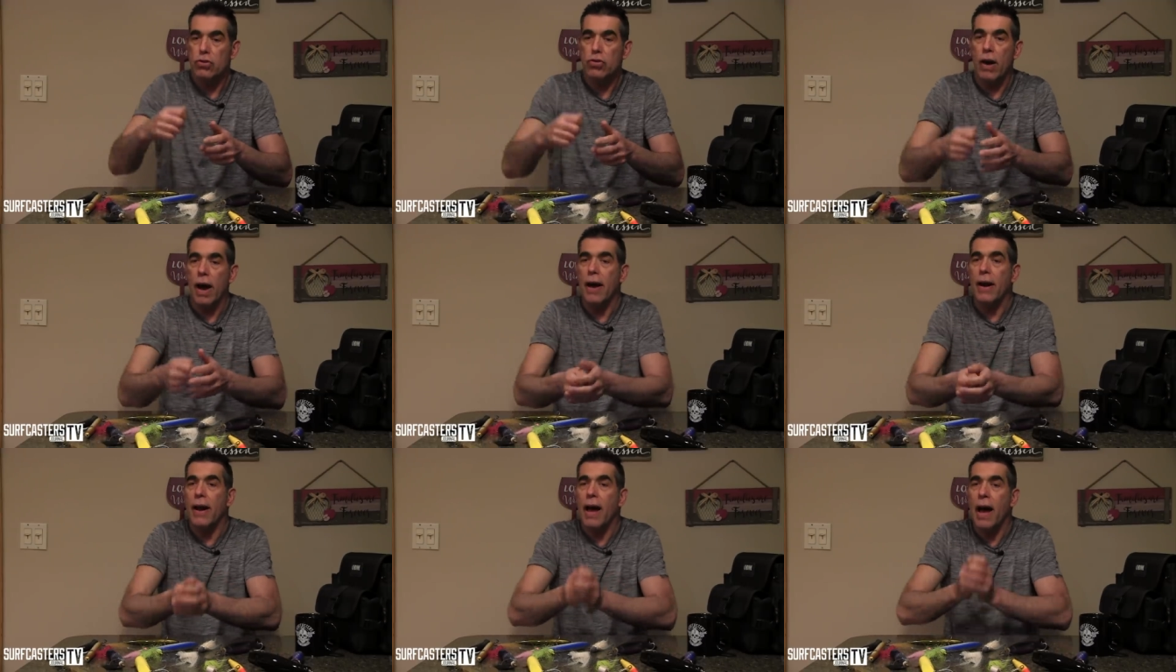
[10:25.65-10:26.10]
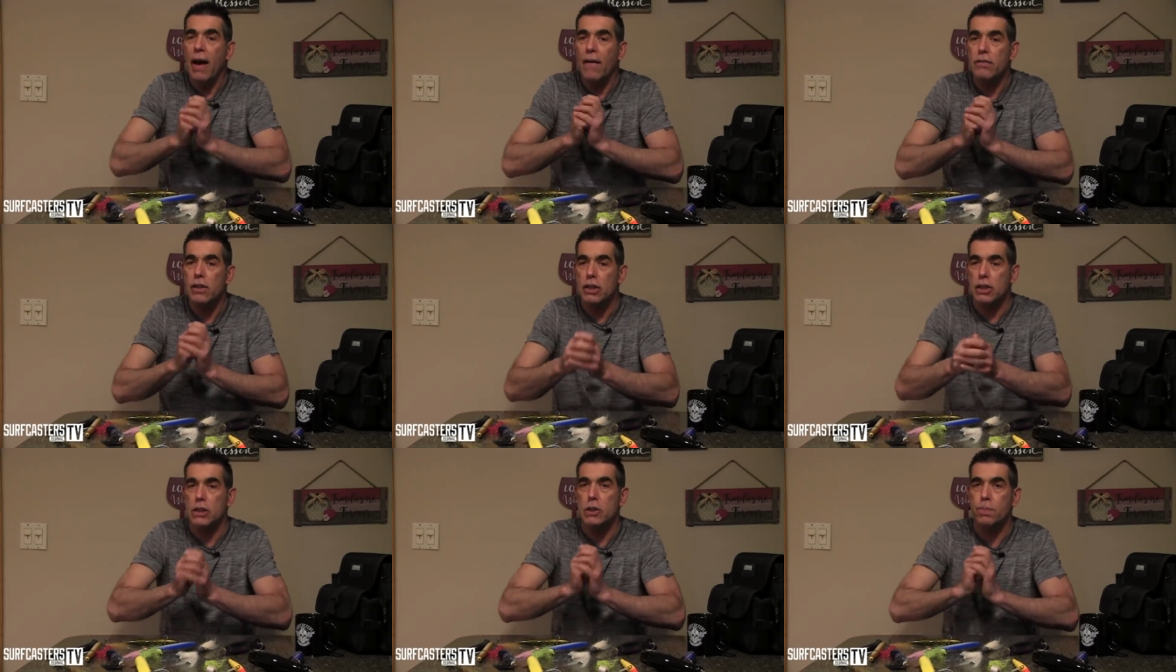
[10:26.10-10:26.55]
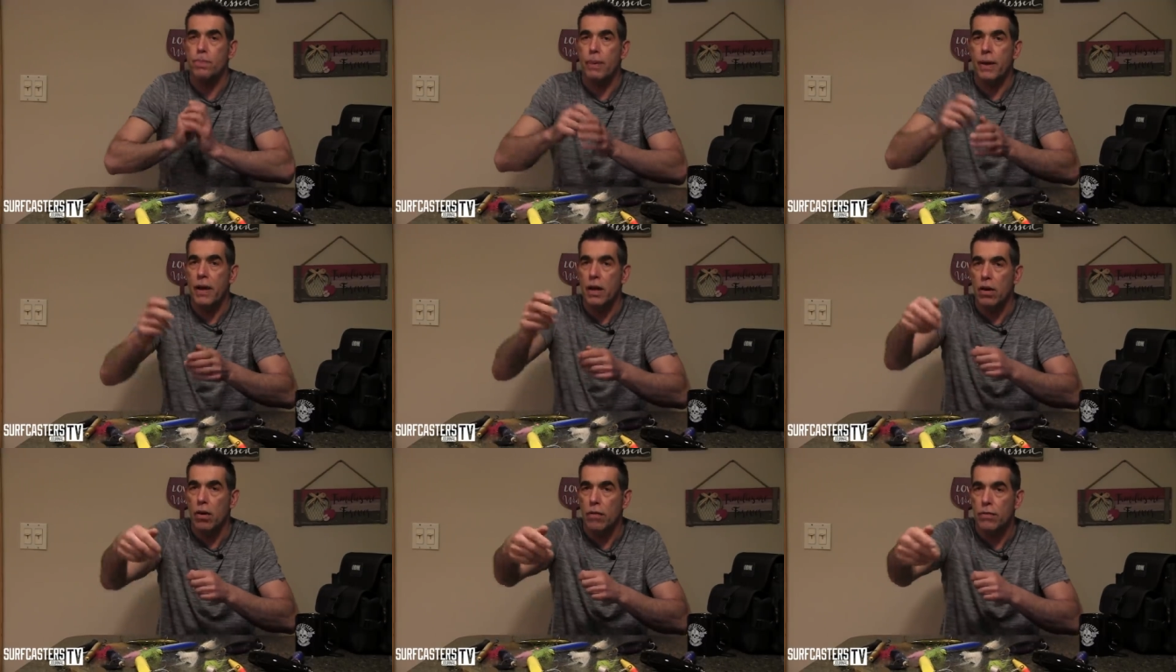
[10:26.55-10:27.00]
Try to have the
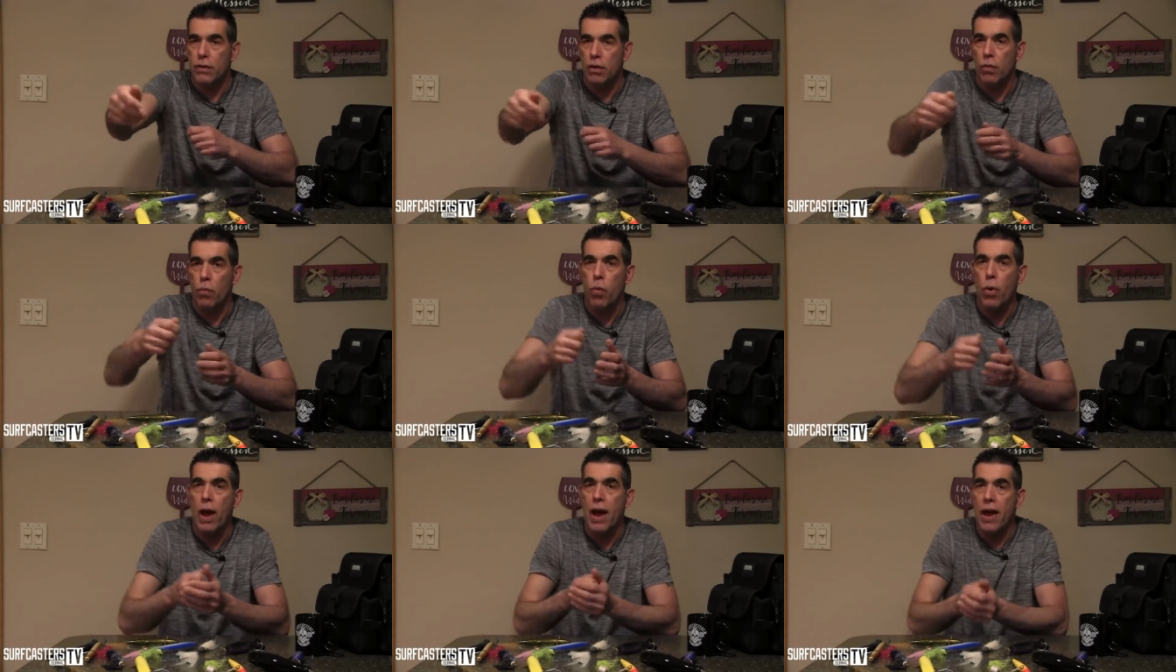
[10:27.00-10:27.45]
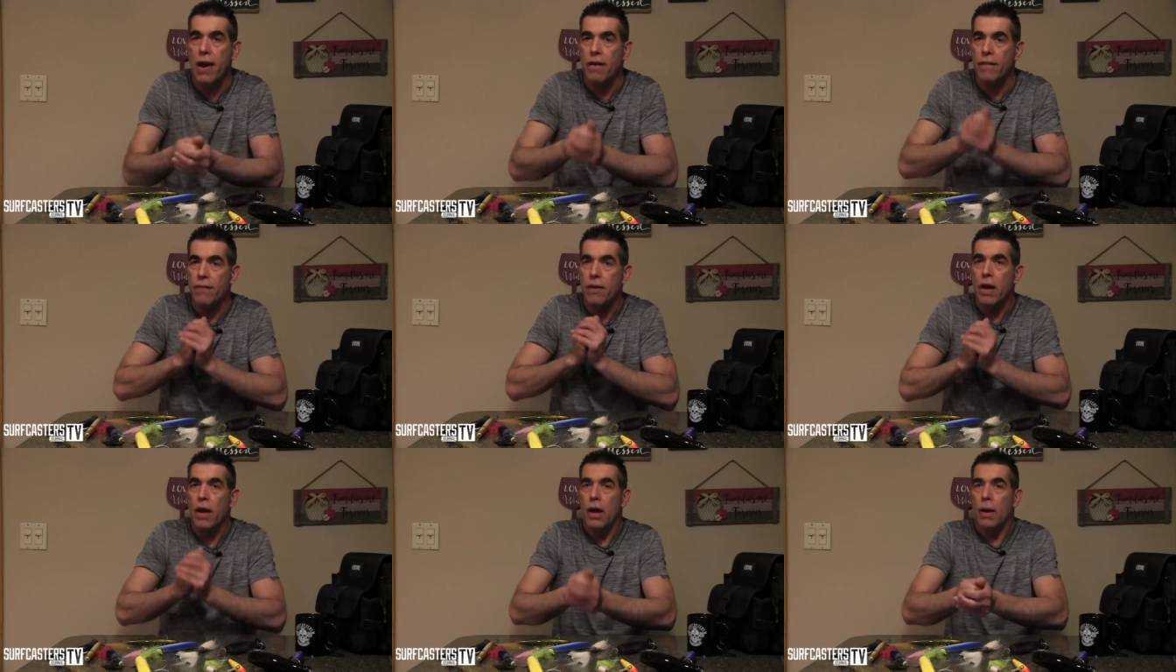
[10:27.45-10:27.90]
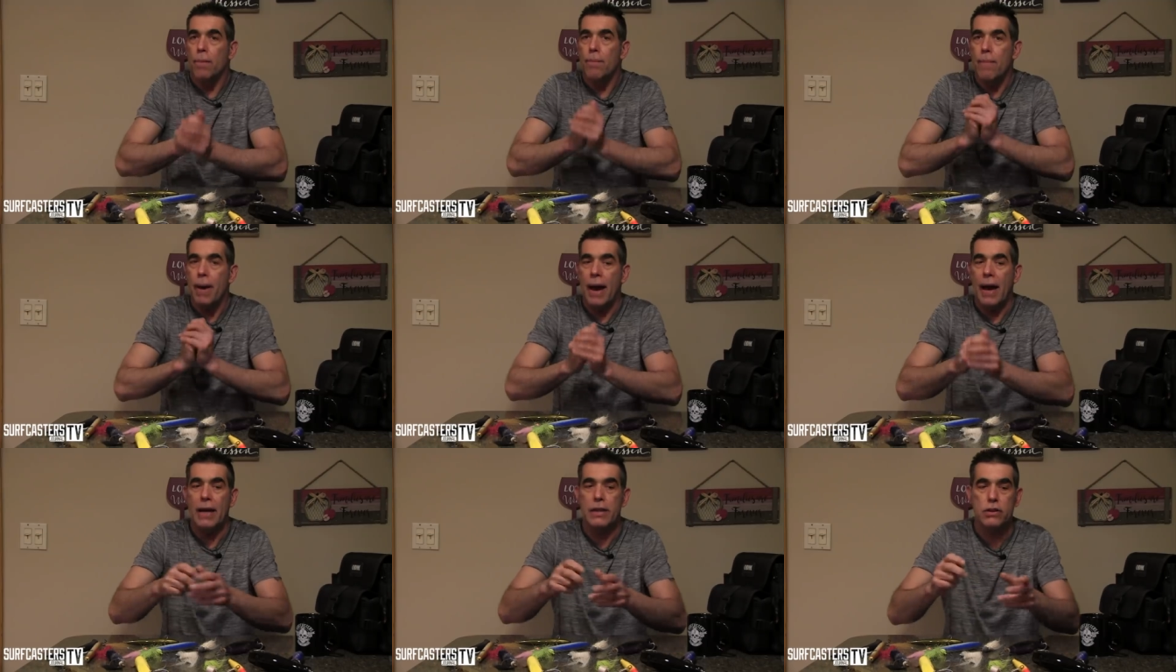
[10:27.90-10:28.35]
speed of the wave
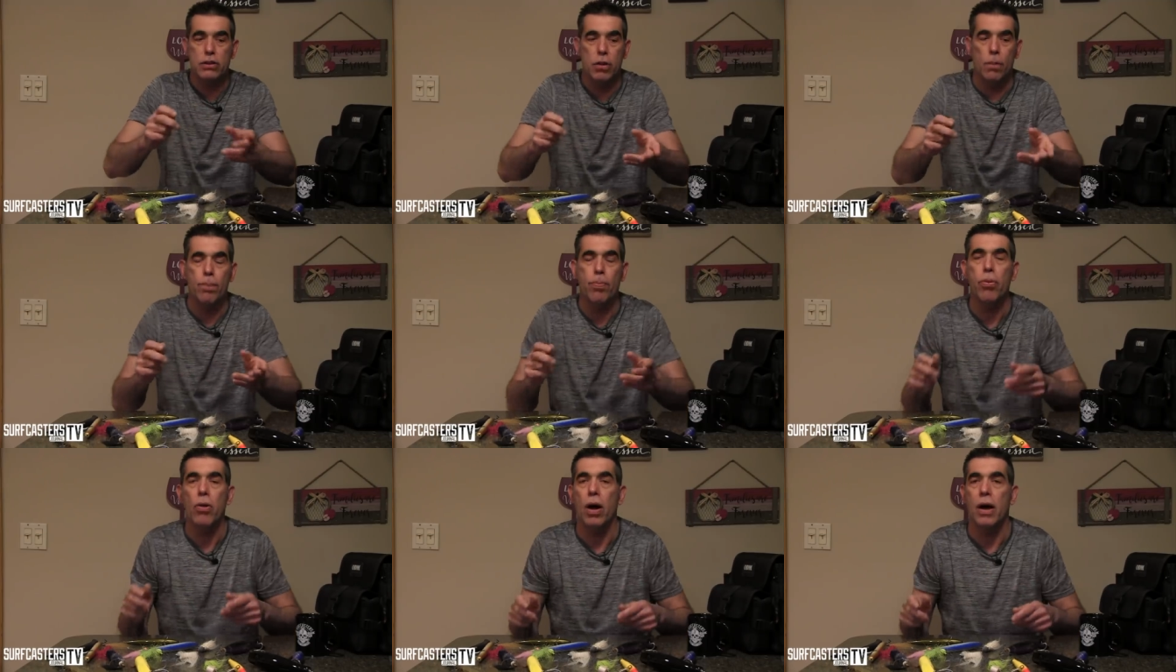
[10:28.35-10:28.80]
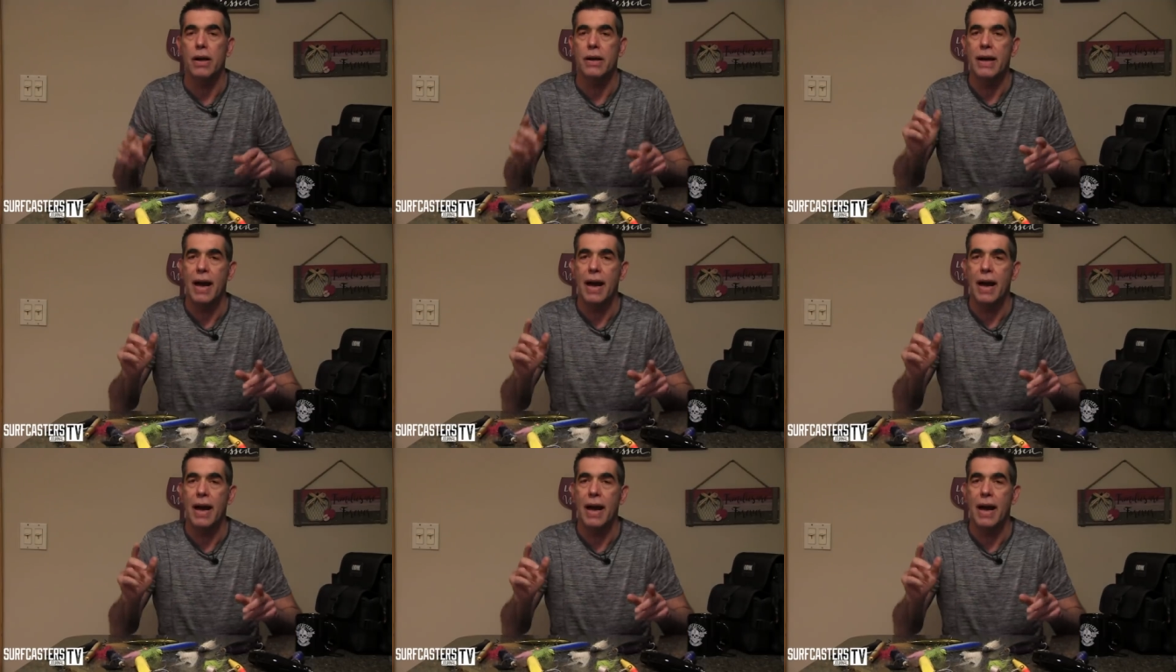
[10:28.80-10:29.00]
match your plug.